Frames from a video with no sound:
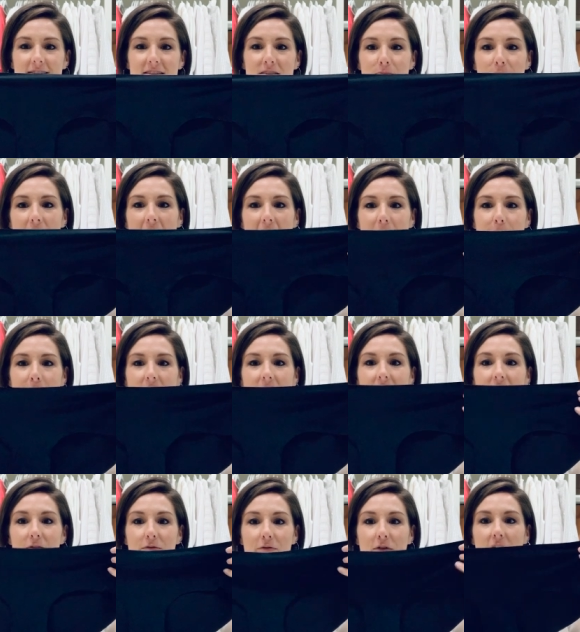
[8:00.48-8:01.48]
it's black,
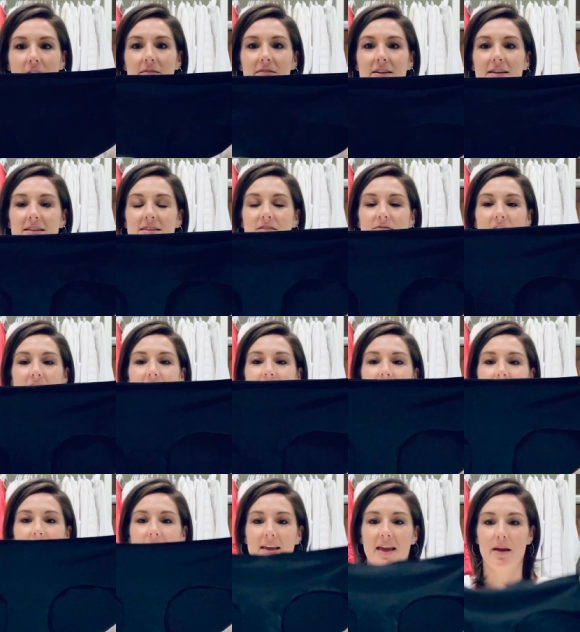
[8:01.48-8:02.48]
but the front of it is
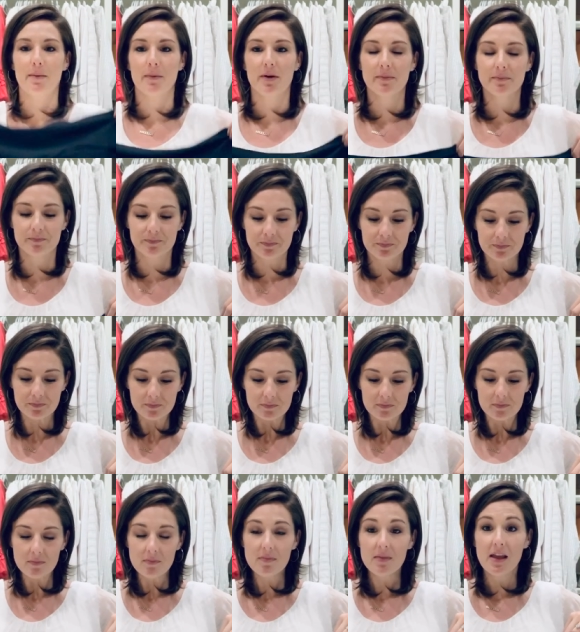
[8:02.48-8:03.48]
facing the camera.
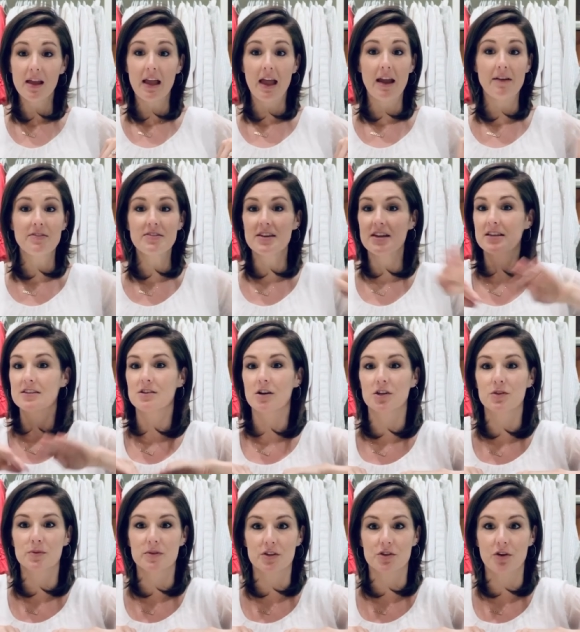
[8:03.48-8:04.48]
Everything
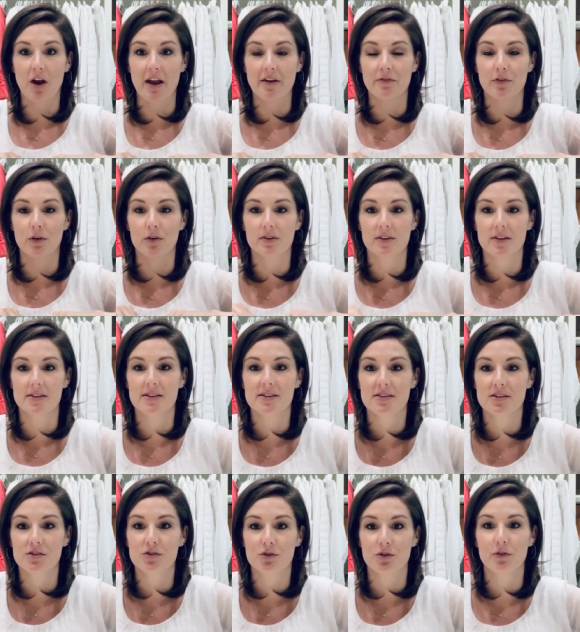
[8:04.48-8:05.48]
starts with a trifold, and
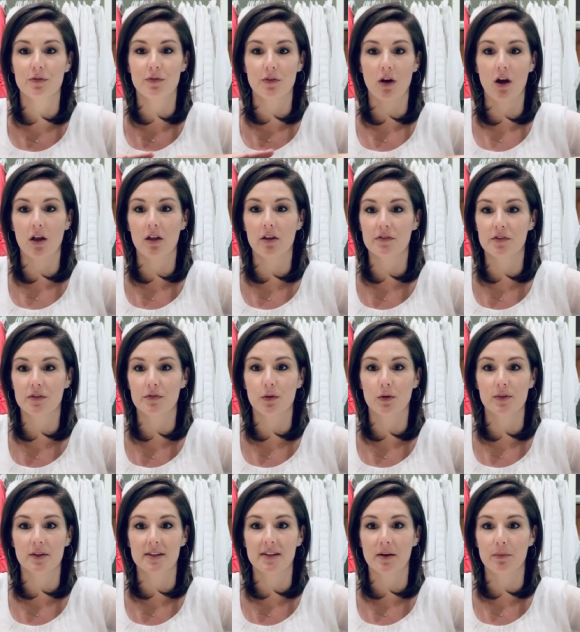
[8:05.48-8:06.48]
this is true for all of the
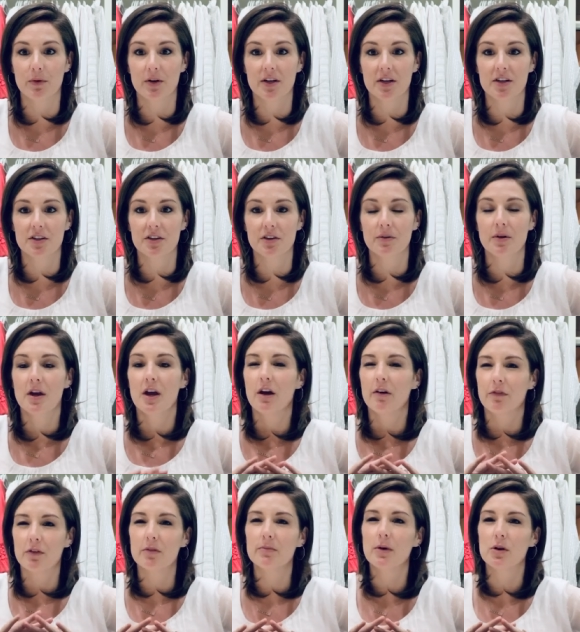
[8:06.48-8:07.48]
folding that we're gonna do
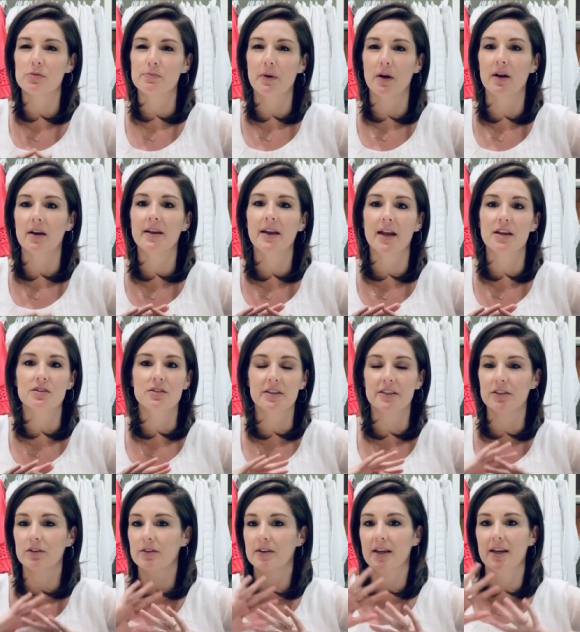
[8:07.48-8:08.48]
for the most part. Occasionally
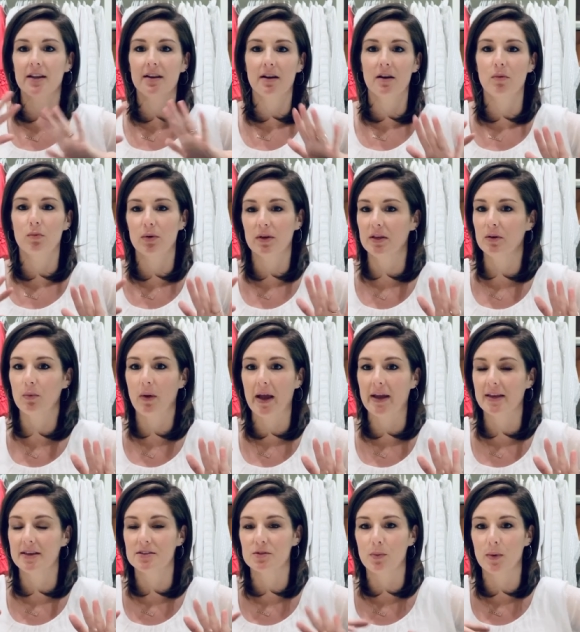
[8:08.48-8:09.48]
you'll get a really
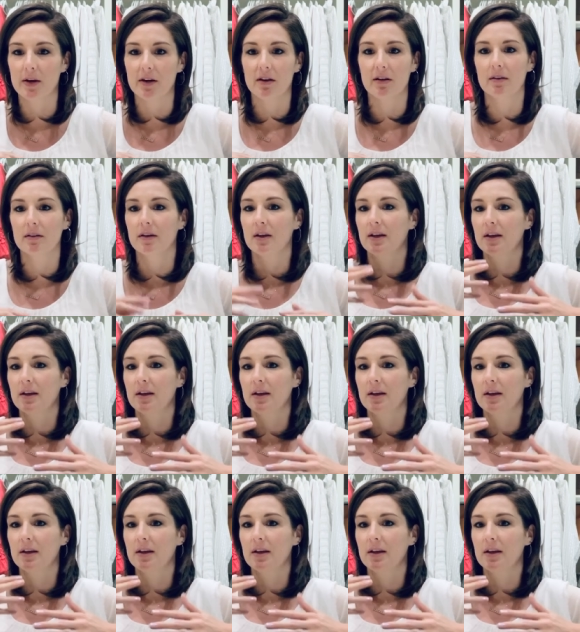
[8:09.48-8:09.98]
wacky sweater